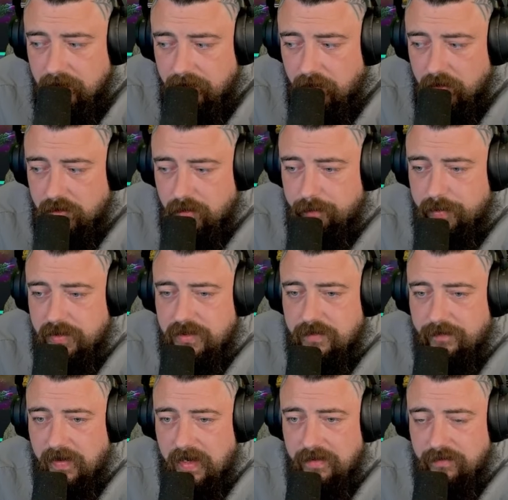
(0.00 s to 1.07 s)
4 dumplings to
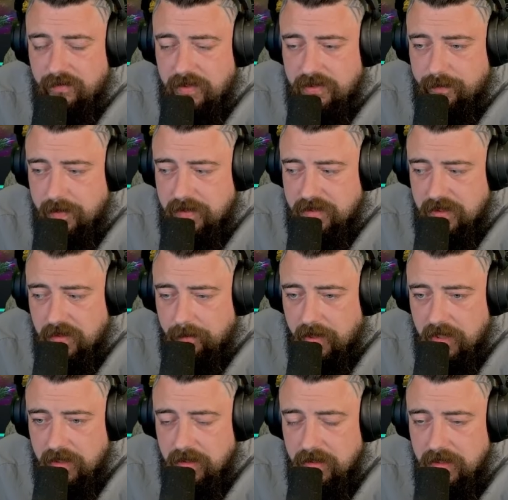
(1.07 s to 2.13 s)
find, 3 spins in the
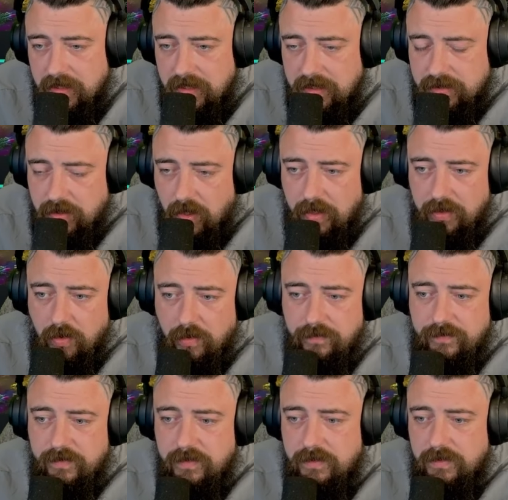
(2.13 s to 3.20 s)
bag. It's not enough.